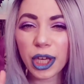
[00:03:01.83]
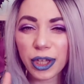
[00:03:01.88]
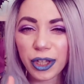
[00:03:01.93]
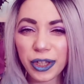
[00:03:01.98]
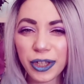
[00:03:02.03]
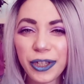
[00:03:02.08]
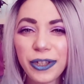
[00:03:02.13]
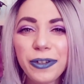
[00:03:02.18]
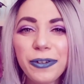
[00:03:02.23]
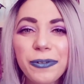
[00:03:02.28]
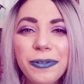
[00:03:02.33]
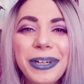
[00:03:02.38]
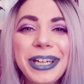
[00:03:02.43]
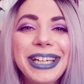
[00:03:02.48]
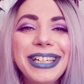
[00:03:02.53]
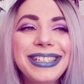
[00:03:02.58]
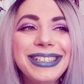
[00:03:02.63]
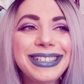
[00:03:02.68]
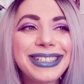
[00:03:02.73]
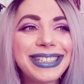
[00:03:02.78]
You
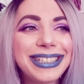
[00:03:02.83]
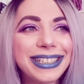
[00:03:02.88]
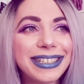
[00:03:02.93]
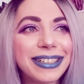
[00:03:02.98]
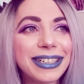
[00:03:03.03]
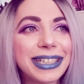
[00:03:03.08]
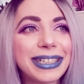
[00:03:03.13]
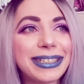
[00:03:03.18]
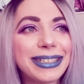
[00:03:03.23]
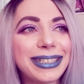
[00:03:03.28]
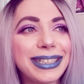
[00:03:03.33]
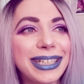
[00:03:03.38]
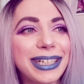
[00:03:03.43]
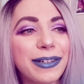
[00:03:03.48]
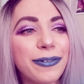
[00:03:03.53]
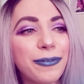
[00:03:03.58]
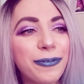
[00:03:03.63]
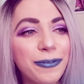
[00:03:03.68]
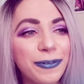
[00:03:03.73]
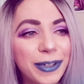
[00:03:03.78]
can seriously
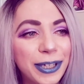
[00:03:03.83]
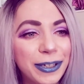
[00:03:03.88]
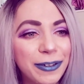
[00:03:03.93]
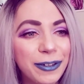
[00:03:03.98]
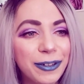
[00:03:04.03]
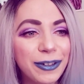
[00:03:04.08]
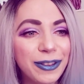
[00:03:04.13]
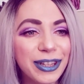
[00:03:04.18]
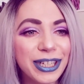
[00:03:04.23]
feel